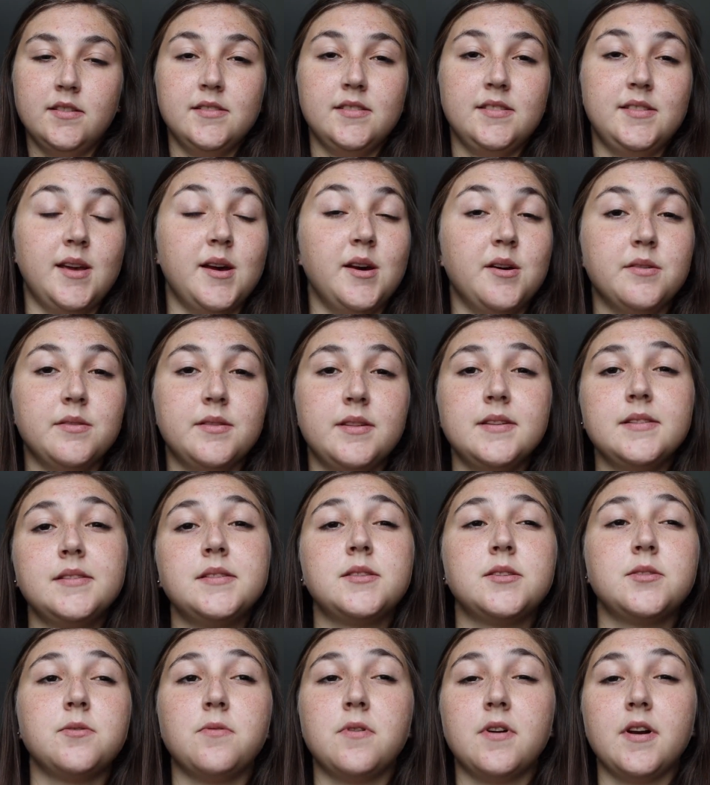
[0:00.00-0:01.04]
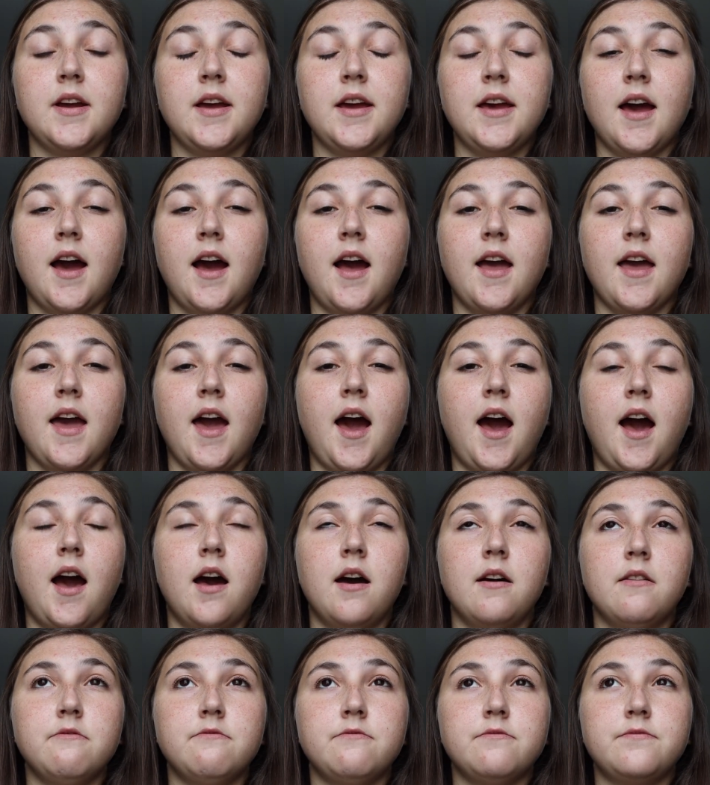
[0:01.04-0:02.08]
So this story I
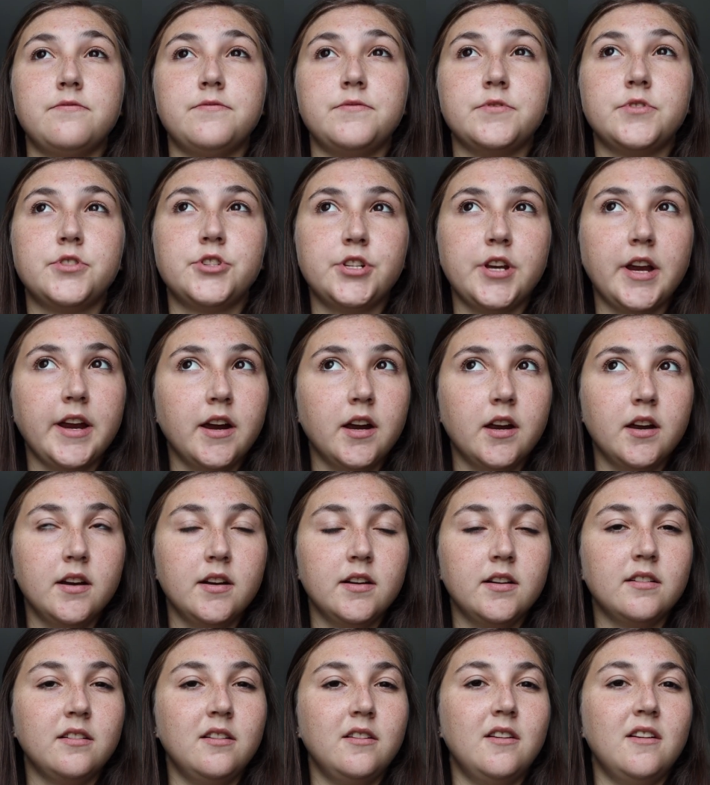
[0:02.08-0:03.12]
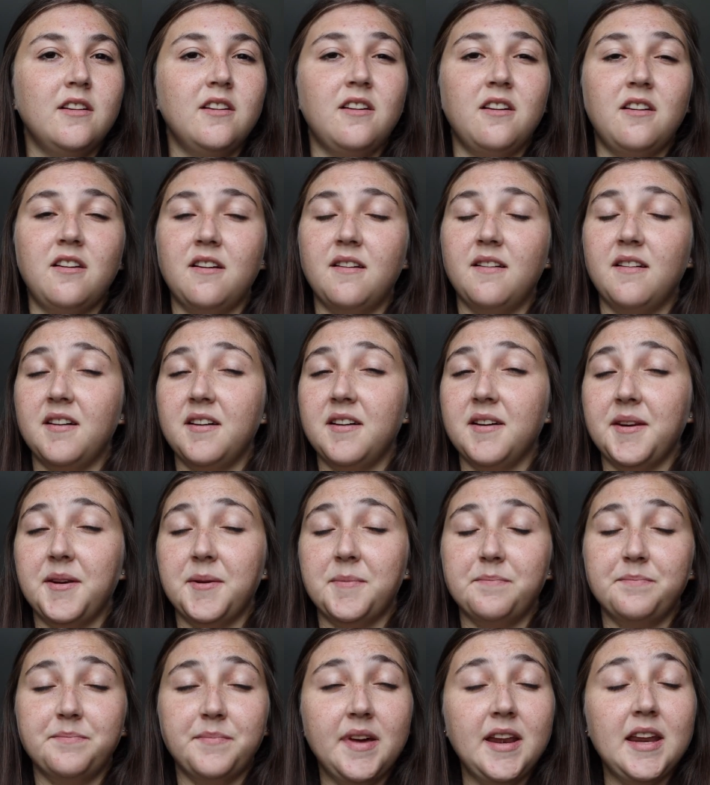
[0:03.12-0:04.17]
have shared
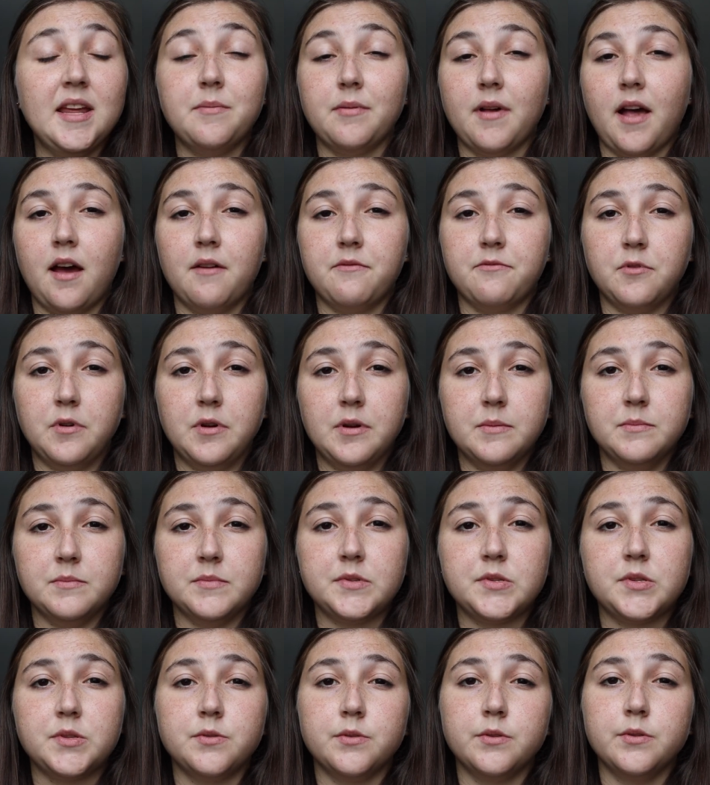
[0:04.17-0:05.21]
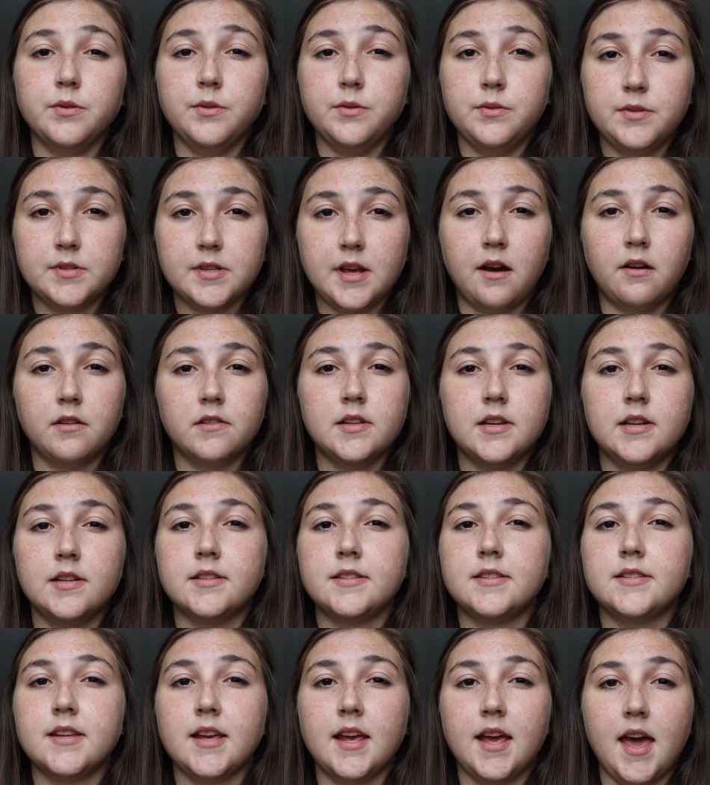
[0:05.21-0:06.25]
on many platforms through news
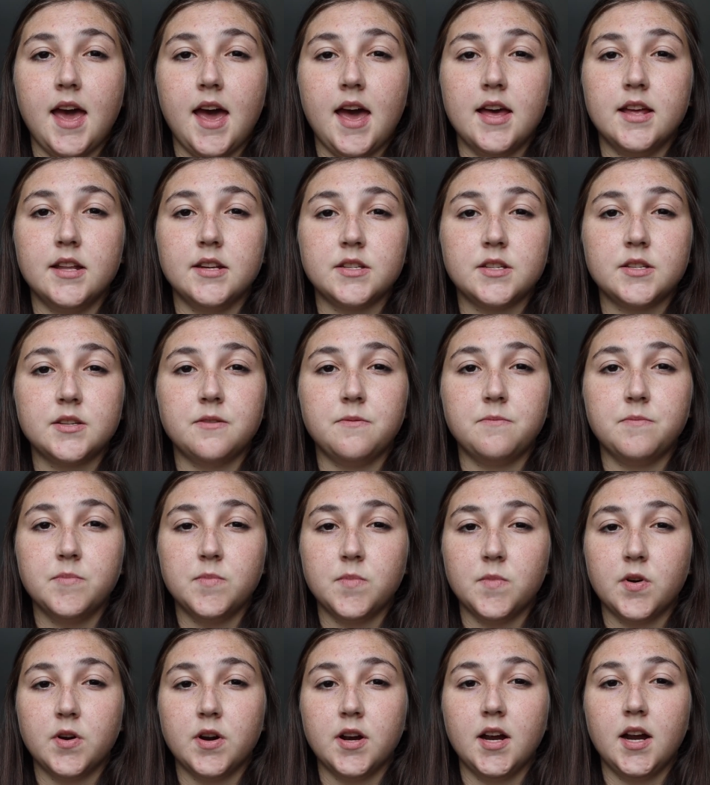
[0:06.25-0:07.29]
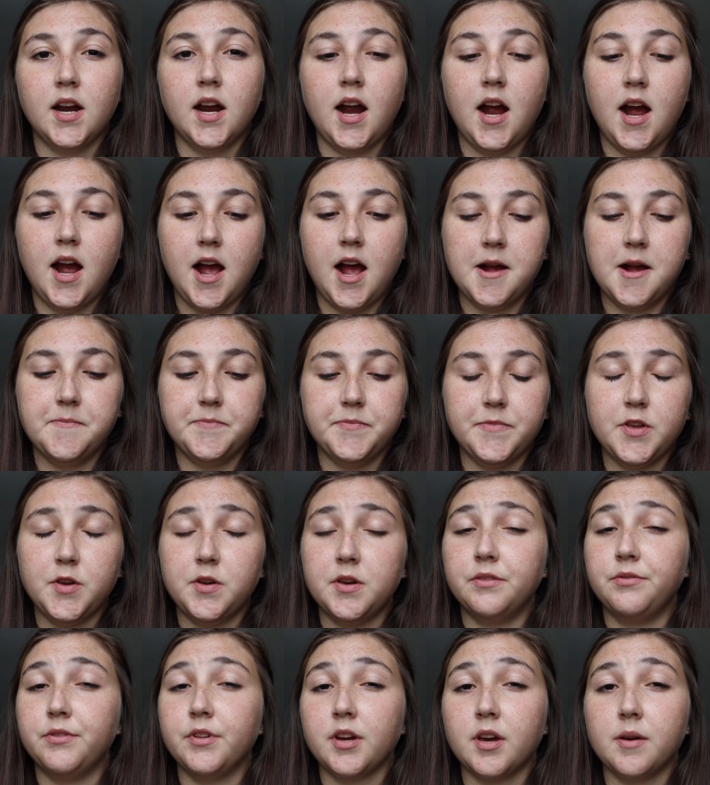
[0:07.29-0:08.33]
outlets and more. You
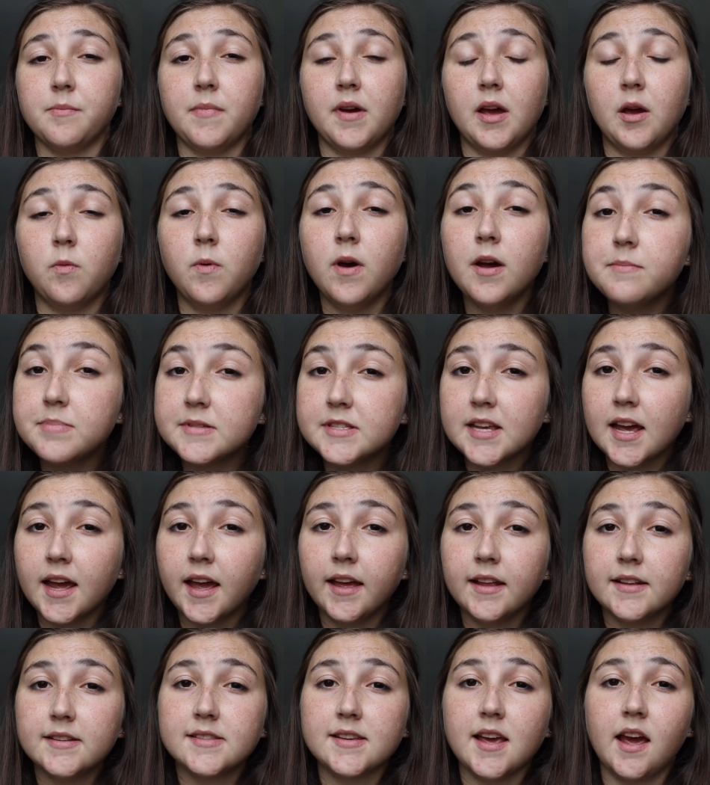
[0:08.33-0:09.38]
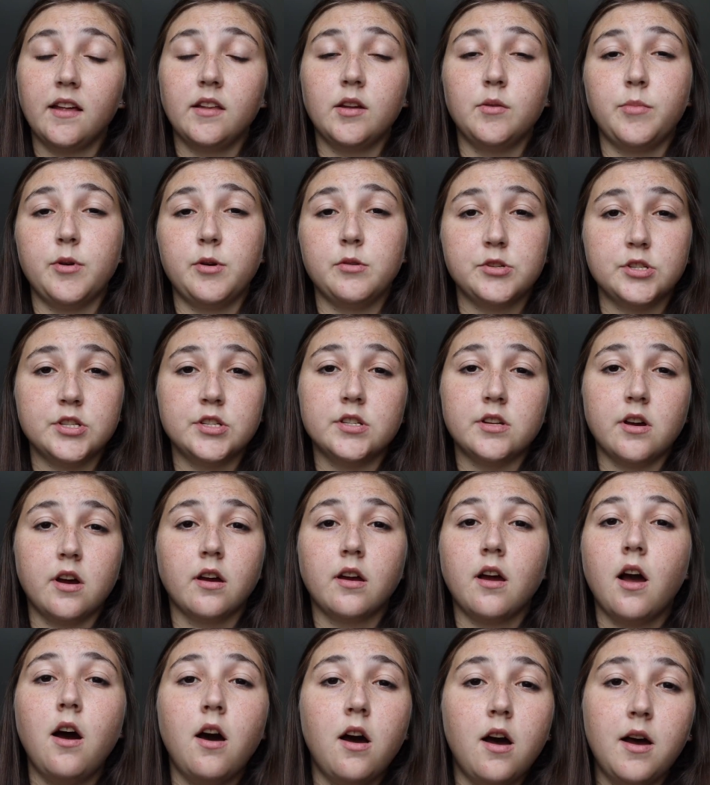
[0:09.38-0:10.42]
can look at my website,
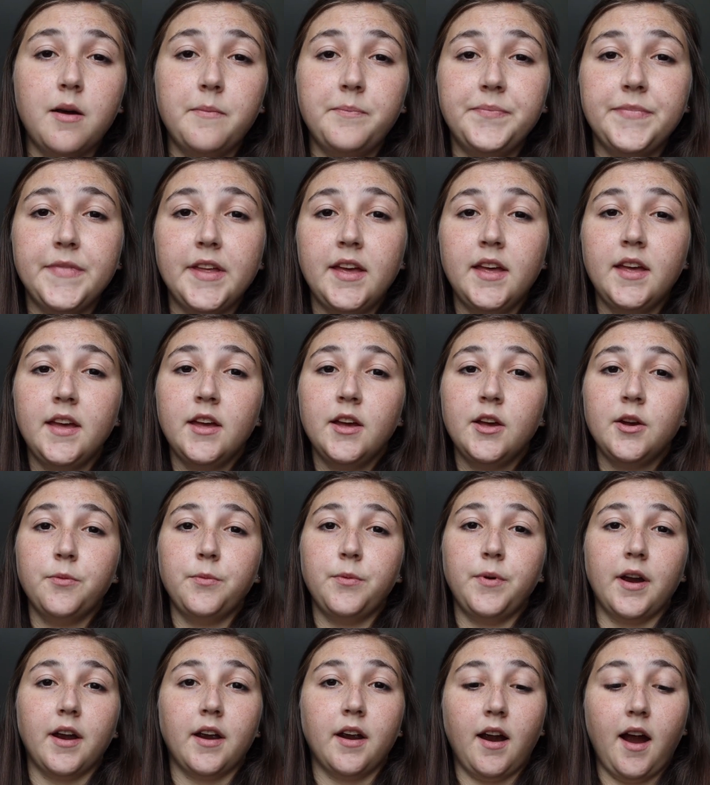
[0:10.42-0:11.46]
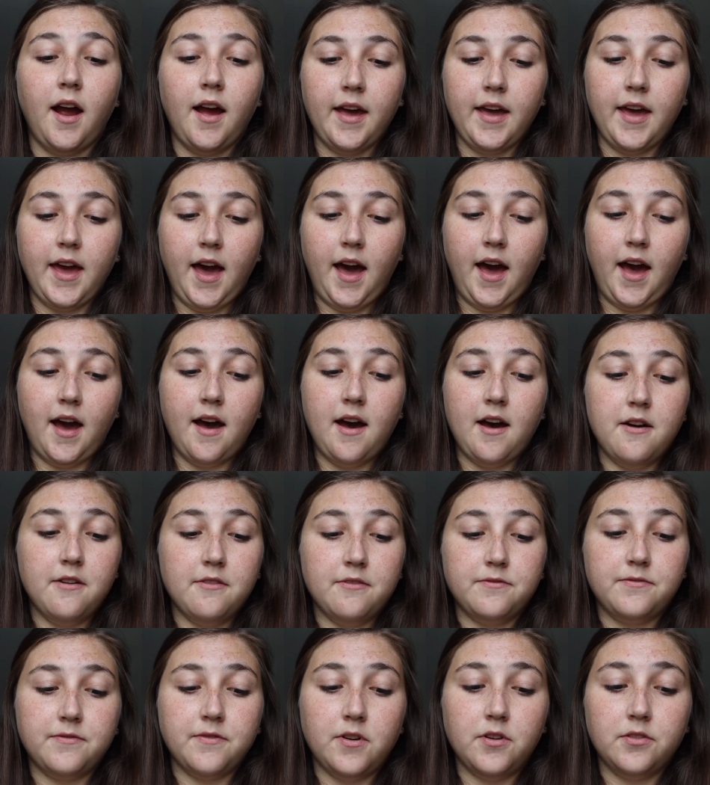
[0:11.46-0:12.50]
skylarboshin.com, where I
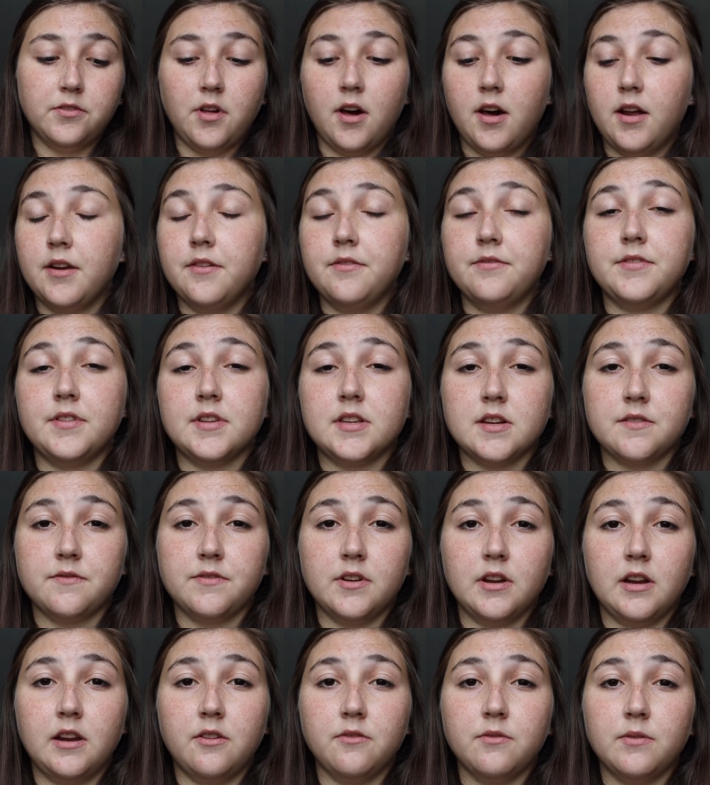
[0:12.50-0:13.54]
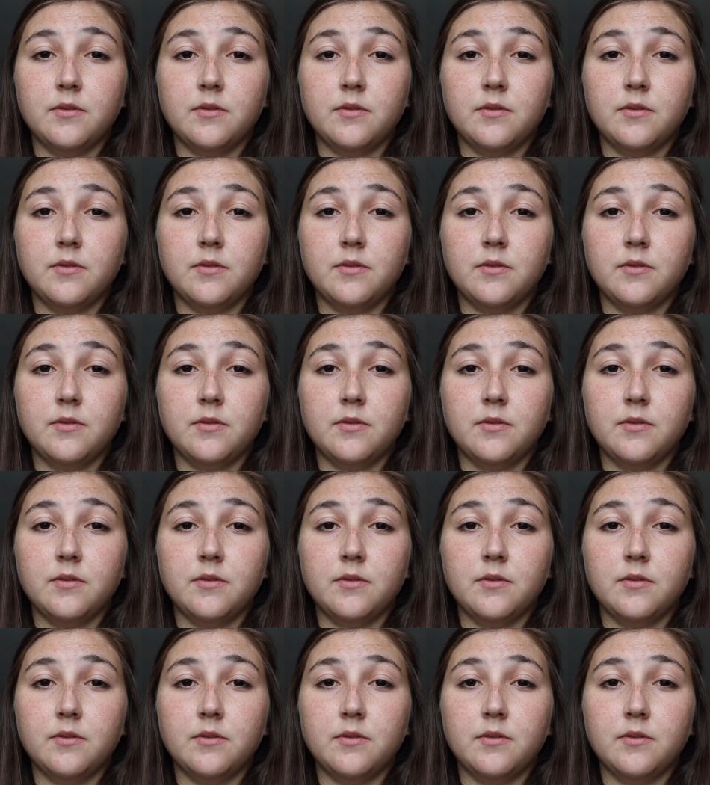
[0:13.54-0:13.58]
have a lot of the different